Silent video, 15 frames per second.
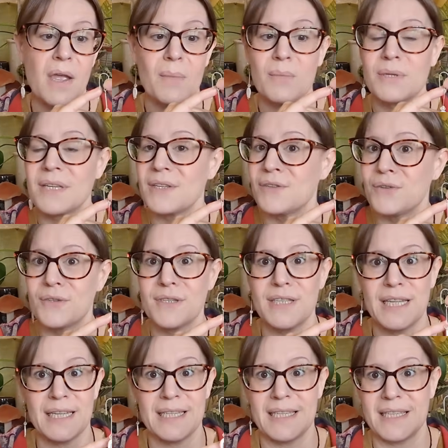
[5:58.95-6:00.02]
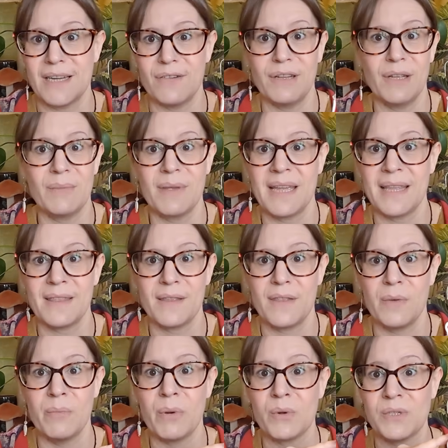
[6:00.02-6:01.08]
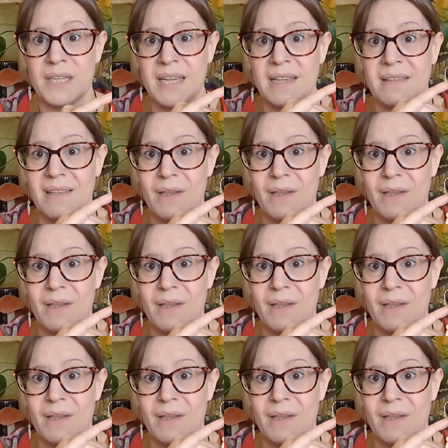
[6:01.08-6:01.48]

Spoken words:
but it doesn't necessarily mean that the body